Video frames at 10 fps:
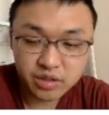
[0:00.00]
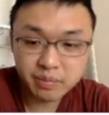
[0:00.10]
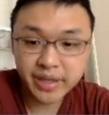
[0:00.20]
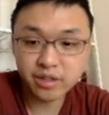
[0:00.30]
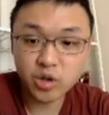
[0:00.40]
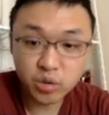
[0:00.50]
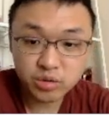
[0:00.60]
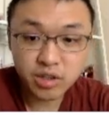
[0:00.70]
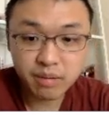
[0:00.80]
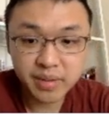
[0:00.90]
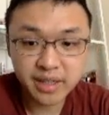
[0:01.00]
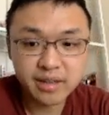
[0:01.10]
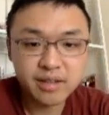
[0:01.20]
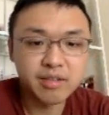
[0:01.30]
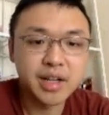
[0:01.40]
You pick your own topic,
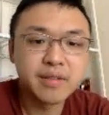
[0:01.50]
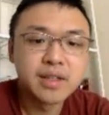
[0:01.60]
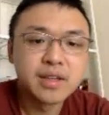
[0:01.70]
right?